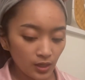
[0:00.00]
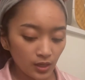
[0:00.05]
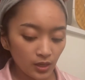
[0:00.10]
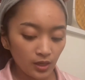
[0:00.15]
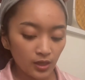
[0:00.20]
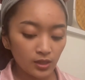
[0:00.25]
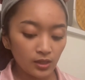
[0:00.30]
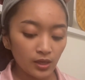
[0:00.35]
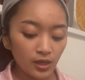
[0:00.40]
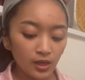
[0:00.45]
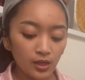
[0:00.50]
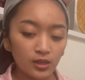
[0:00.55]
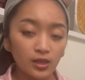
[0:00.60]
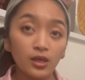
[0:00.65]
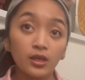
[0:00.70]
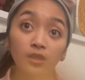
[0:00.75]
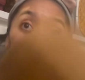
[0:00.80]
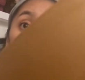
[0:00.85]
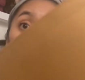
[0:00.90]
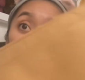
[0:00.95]
And then
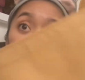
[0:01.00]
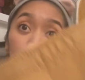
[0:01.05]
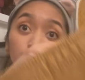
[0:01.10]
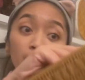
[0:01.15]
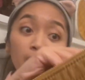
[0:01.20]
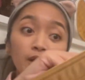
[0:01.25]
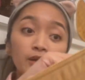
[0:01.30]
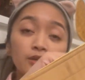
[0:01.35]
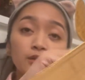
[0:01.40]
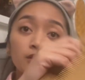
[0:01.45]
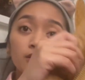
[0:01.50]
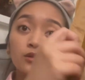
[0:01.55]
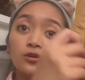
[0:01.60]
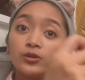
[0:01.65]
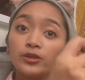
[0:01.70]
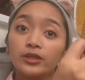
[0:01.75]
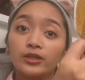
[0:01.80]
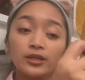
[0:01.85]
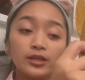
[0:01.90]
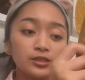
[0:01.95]
this bag
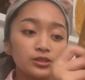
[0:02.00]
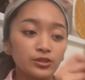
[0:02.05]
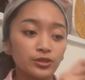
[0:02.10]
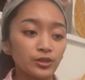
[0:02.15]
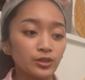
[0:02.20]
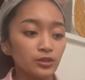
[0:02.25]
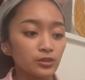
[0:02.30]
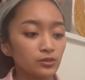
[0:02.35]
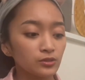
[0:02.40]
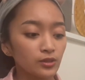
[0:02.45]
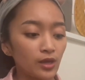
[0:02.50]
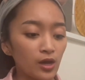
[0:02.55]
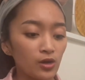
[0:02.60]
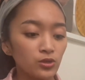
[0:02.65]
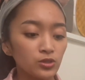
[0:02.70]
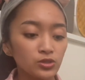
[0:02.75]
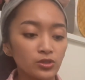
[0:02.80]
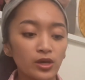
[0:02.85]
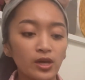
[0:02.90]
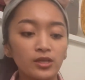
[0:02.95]
organizer that
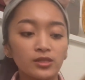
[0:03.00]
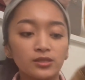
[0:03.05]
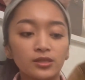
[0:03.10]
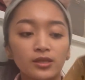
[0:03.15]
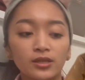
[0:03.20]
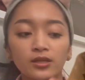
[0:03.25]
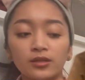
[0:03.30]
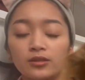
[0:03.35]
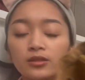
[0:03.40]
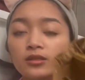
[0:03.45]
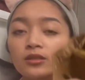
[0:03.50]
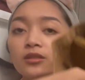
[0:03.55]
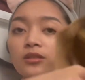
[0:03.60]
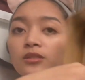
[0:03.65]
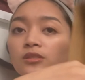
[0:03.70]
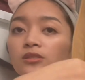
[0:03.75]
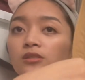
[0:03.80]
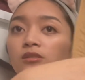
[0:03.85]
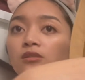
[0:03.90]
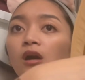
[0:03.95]
also has like a
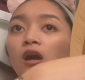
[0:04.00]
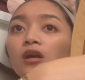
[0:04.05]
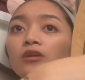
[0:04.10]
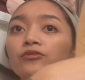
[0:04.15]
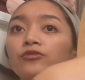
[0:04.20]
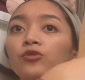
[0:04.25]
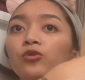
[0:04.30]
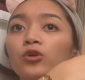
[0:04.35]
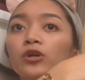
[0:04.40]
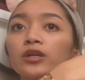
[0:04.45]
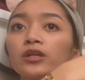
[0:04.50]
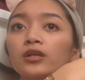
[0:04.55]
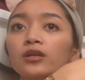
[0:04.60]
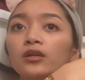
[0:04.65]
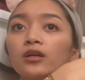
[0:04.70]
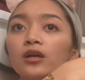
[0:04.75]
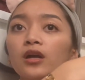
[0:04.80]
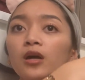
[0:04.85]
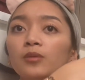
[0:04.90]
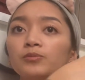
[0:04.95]
slot for
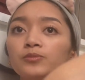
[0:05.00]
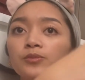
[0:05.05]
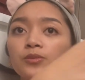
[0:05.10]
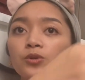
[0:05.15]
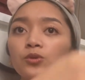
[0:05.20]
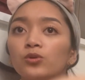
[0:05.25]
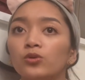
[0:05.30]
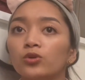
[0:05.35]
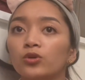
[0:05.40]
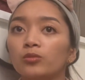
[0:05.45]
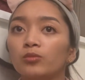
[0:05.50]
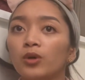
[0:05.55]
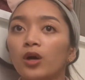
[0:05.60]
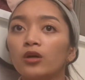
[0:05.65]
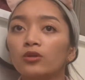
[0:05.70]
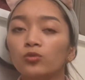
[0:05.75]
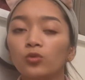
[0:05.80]
cup or bot